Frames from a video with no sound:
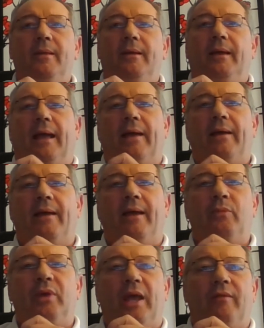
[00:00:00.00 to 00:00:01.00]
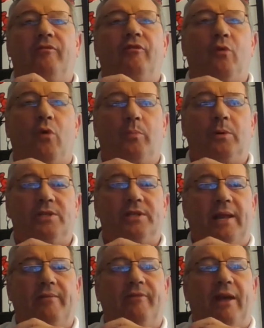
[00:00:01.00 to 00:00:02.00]
and we had
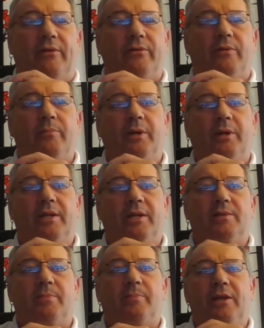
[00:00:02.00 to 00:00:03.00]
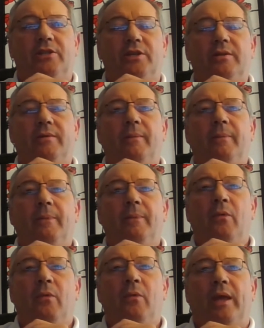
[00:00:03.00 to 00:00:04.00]
4% veteran participation.
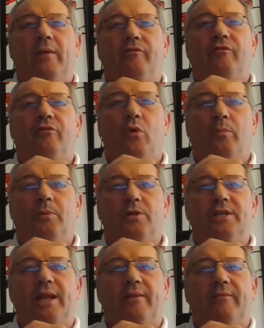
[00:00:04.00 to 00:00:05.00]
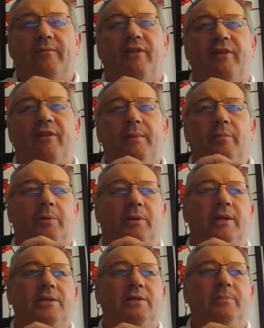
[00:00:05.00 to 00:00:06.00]
We had 4% female
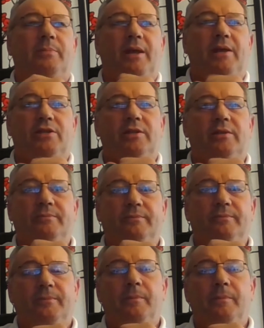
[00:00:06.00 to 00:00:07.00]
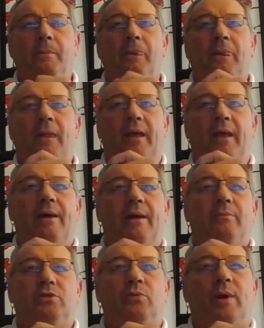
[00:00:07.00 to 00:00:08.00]
participation, and that
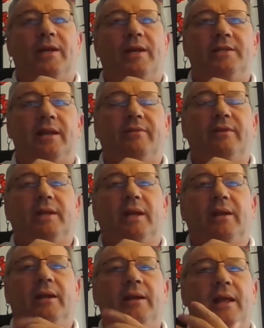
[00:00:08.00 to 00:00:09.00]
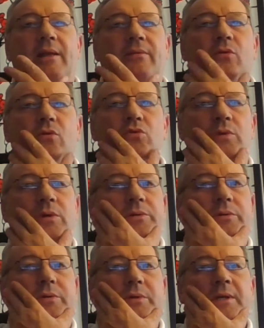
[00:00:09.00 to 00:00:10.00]
was 2017. And those
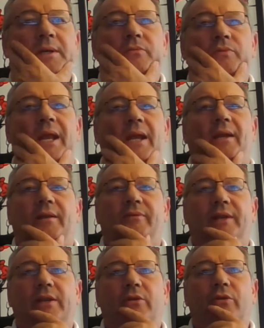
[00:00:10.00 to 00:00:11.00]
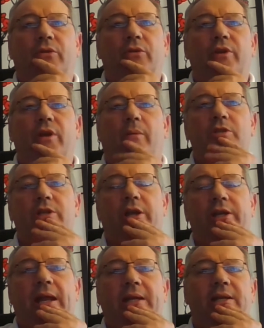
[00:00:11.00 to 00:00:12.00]
were relatively good numbers. Now,
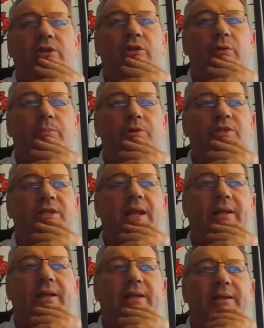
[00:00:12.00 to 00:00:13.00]
92%